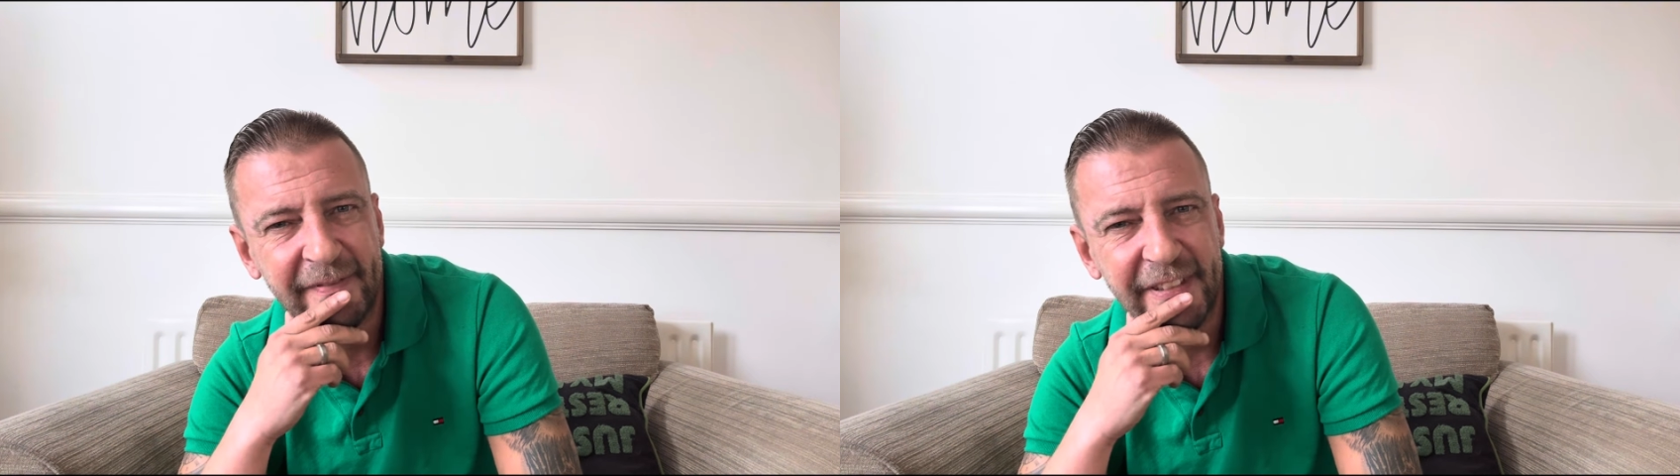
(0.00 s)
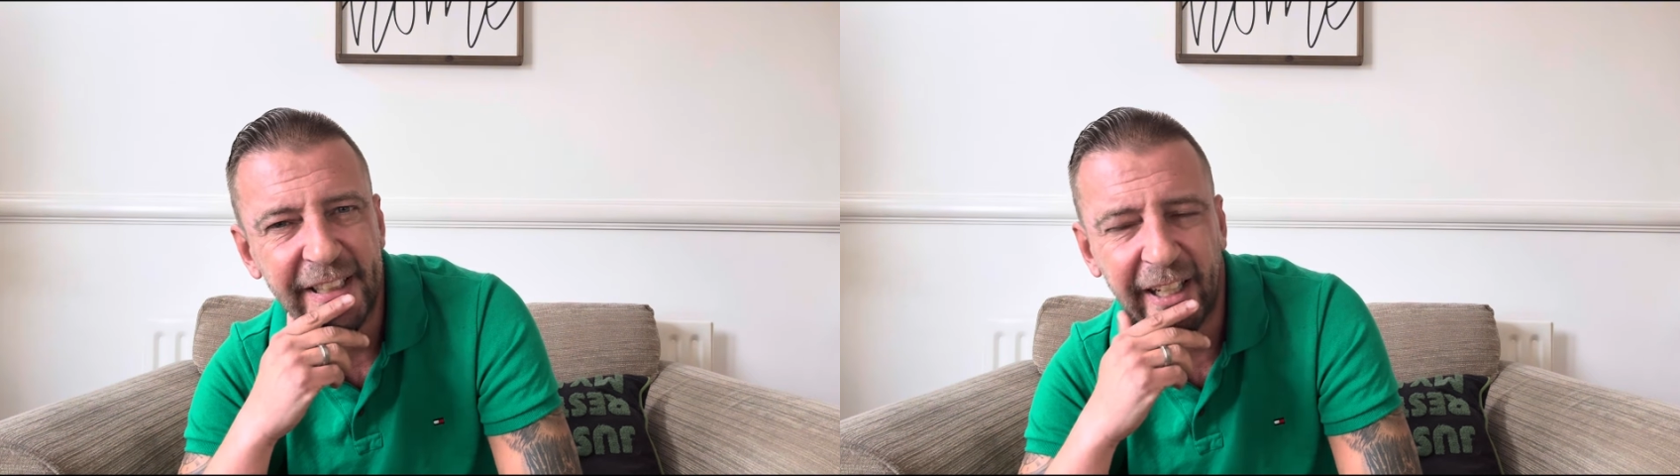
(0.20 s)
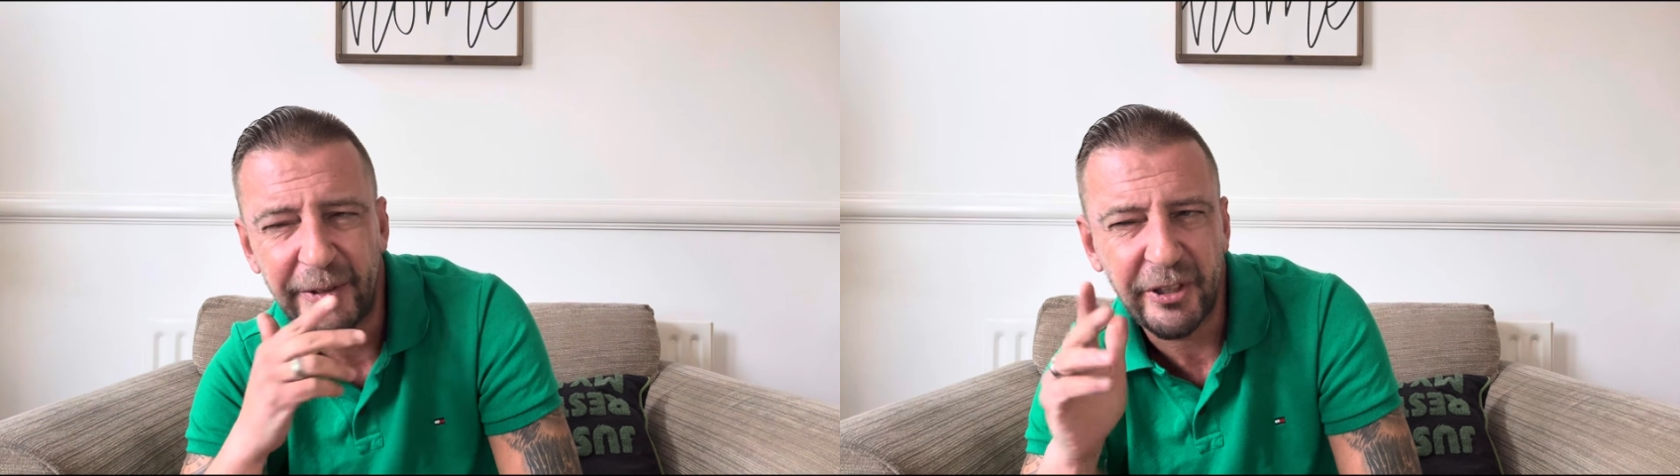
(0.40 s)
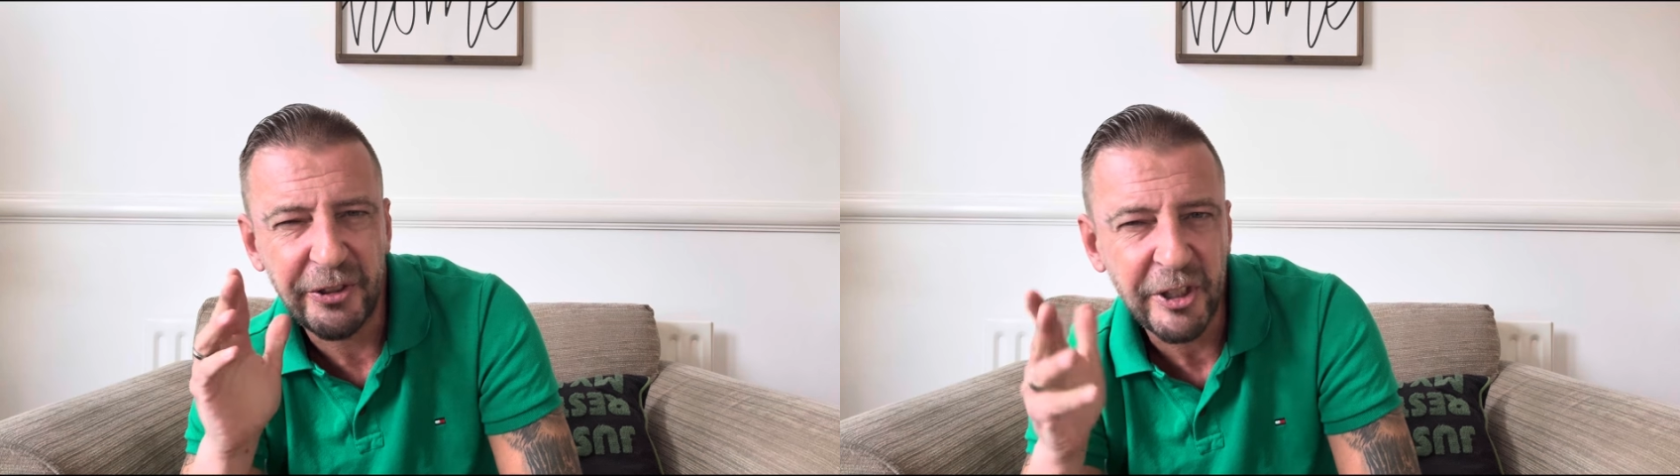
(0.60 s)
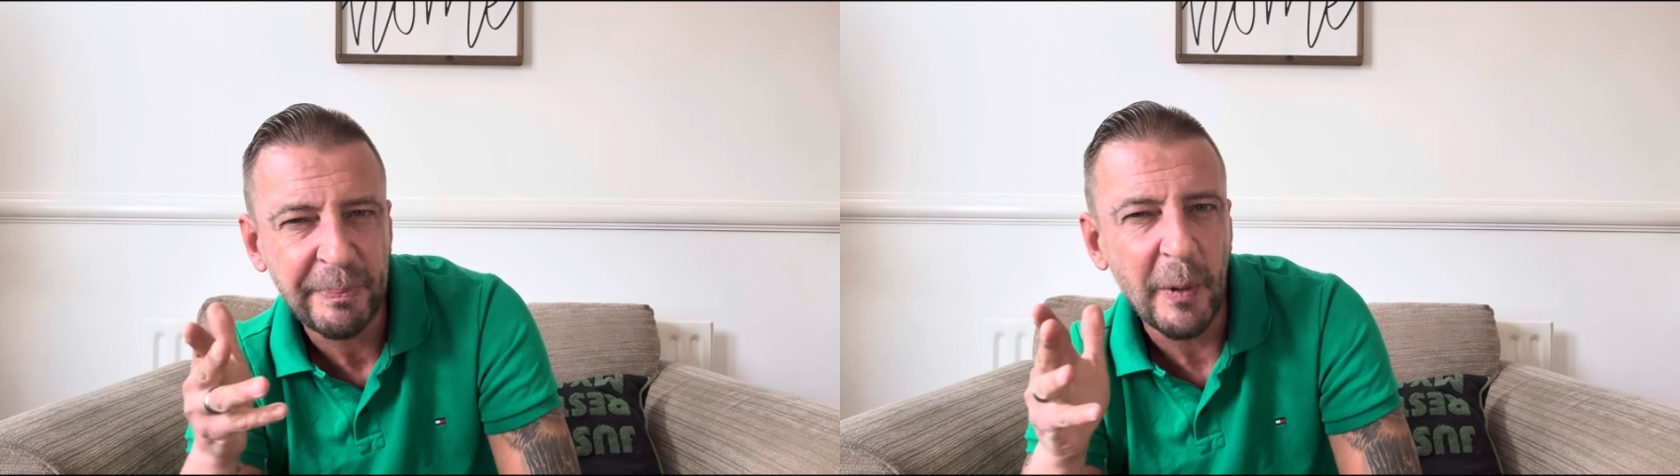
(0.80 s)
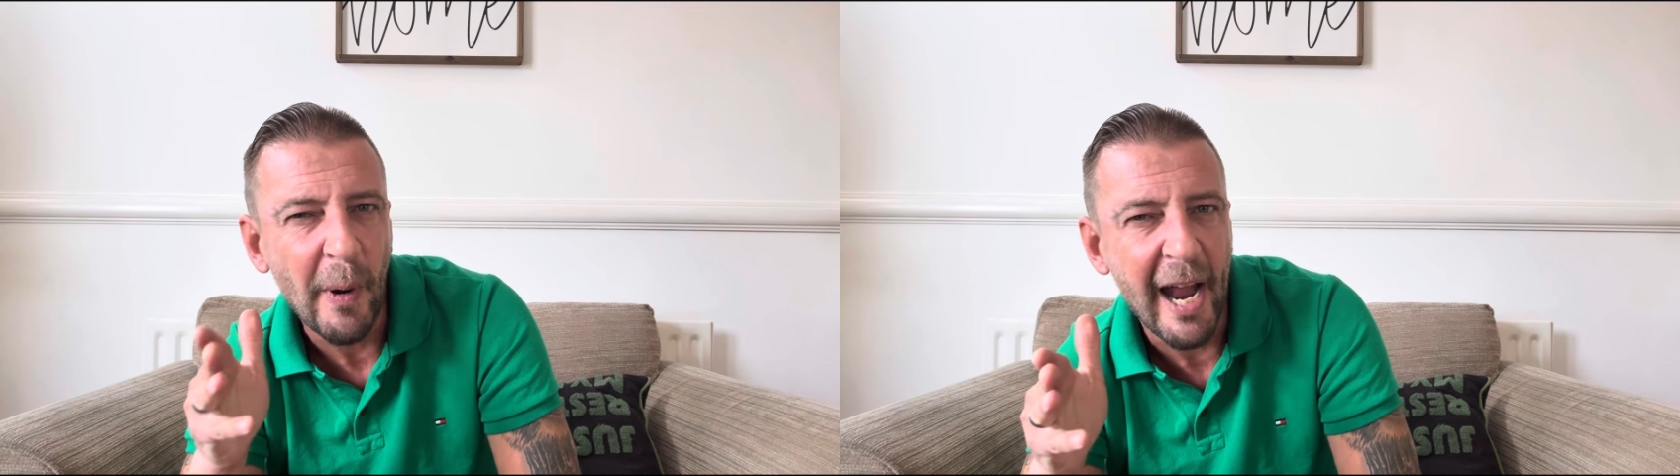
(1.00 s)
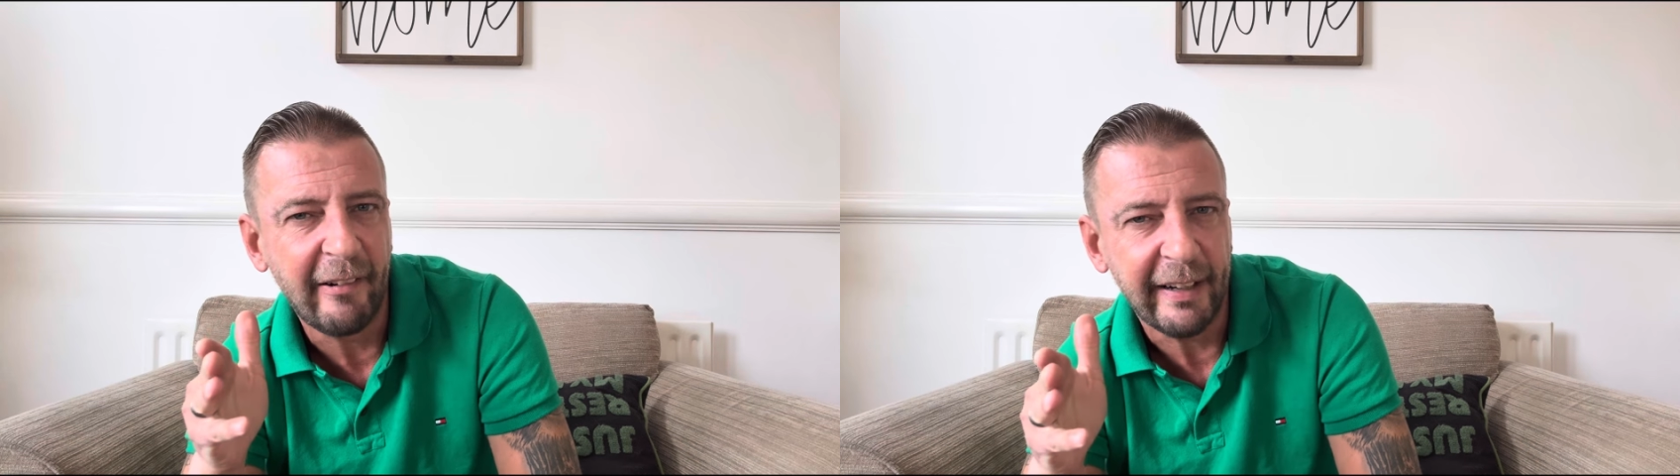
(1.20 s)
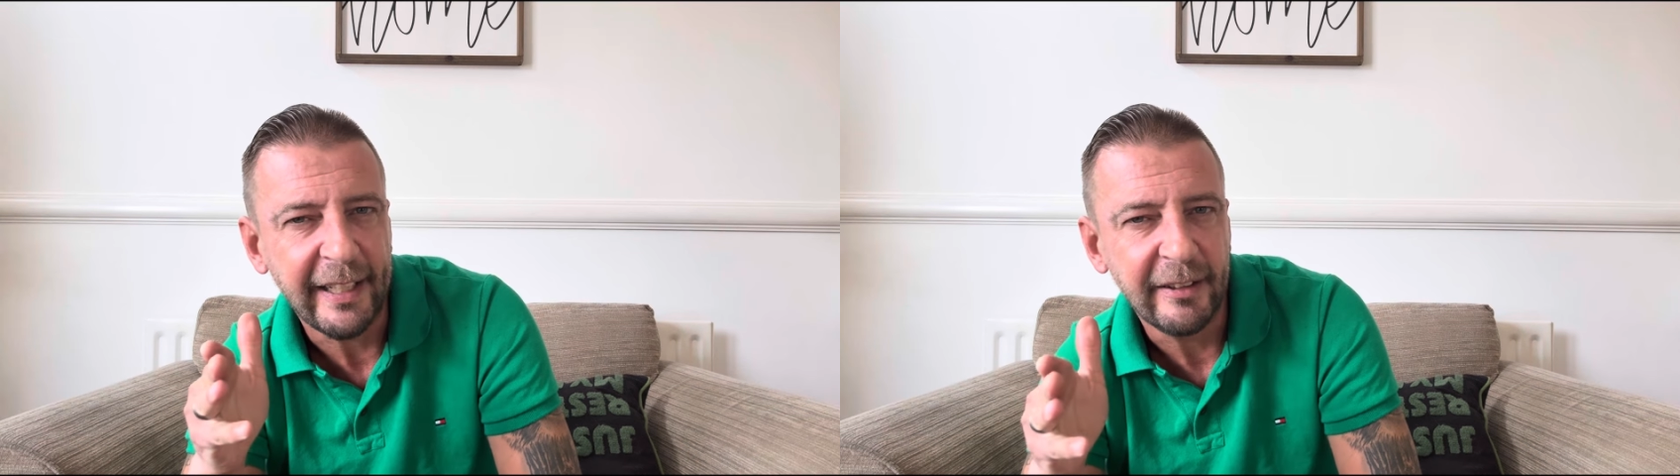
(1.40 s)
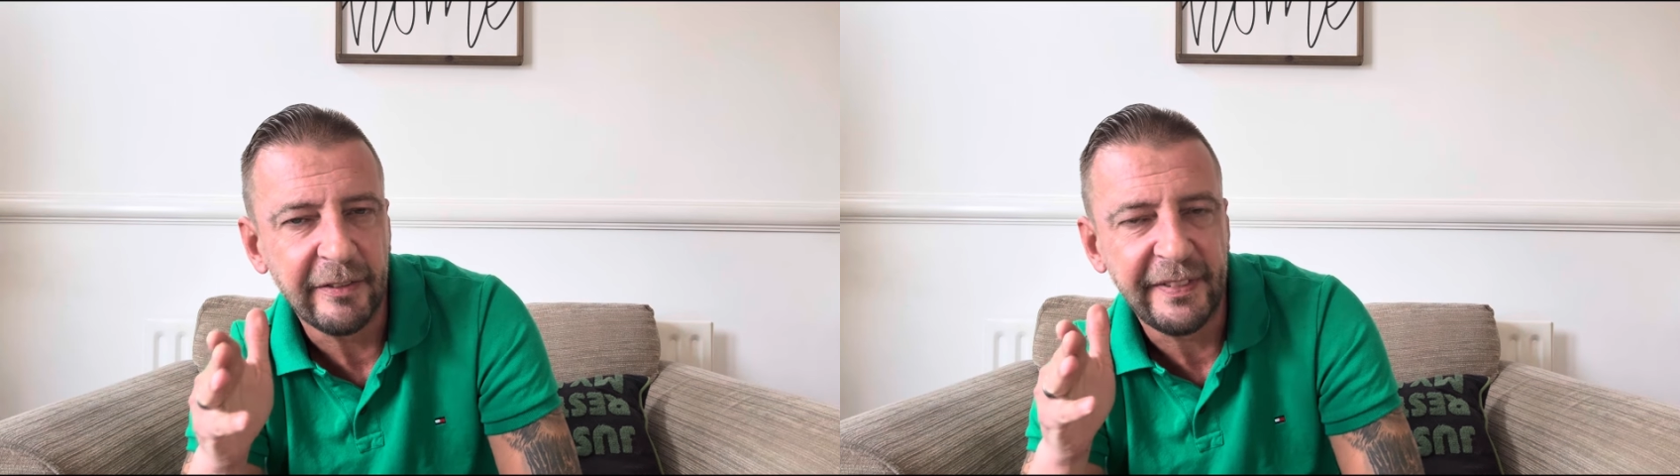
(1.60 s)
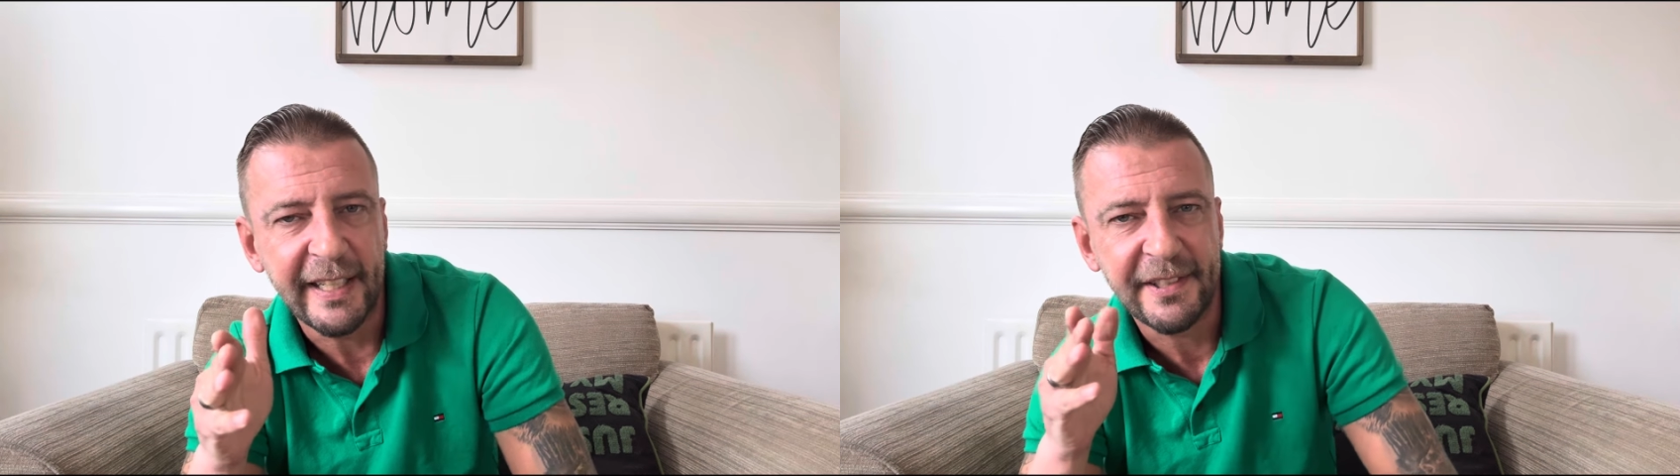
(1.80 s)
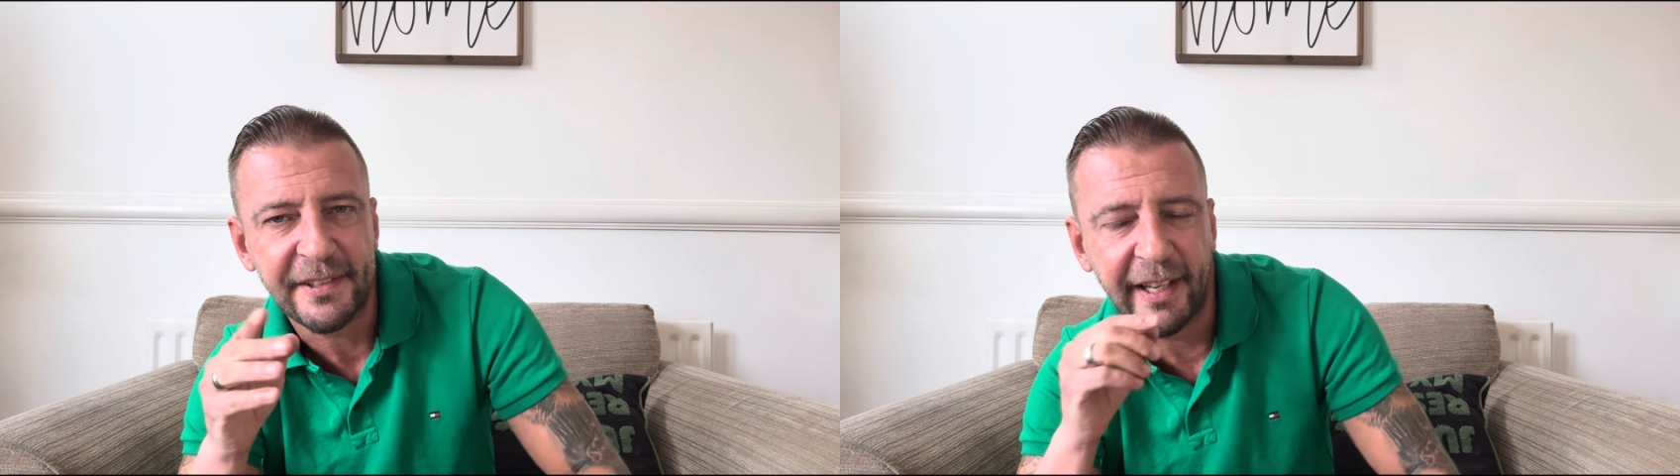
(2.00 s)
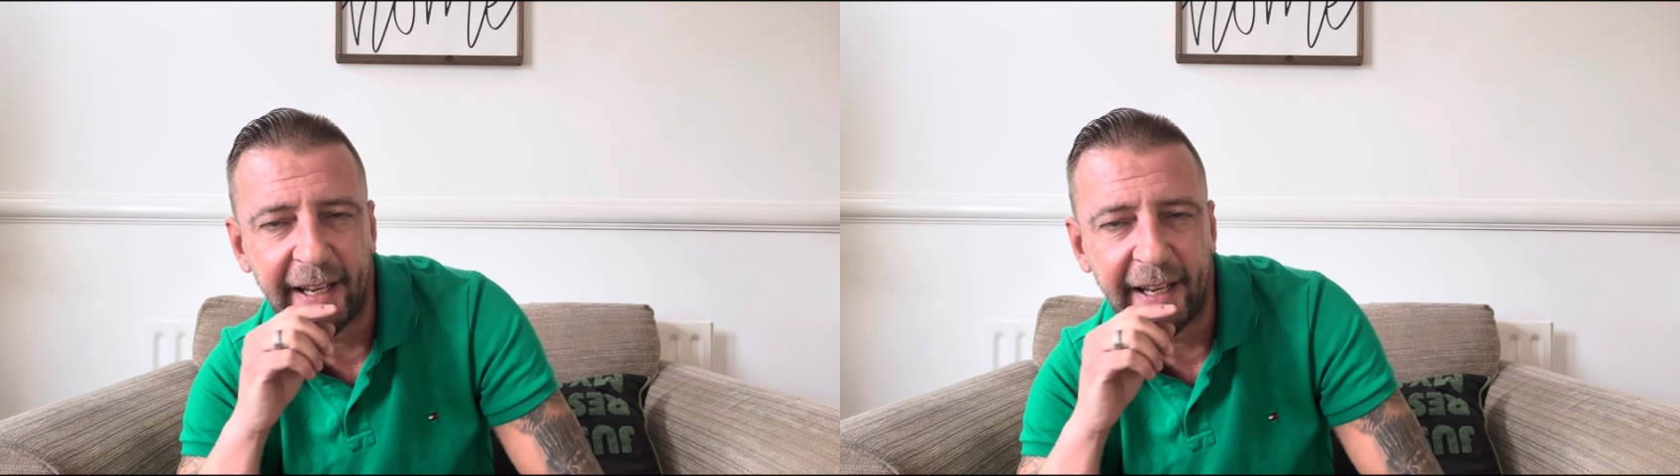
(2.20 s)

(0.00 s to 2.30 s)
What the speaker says: You know, so just be wary of this